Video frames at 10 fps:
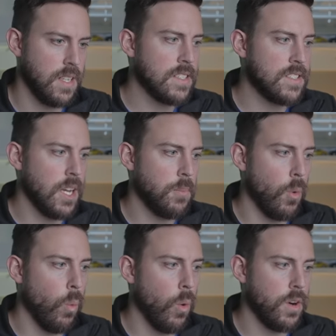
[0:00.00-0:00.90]
Heads up
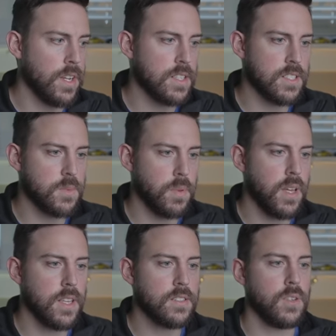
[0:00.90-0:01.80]
warning
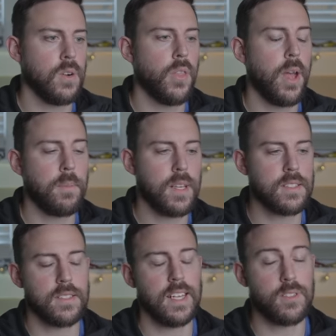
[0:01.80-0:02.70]
display. So that
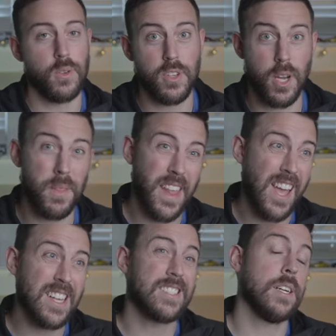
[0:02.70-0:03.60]
means that's only on the
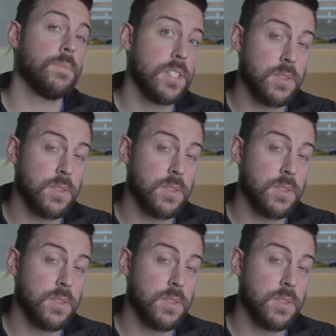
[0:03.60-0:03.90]
heads up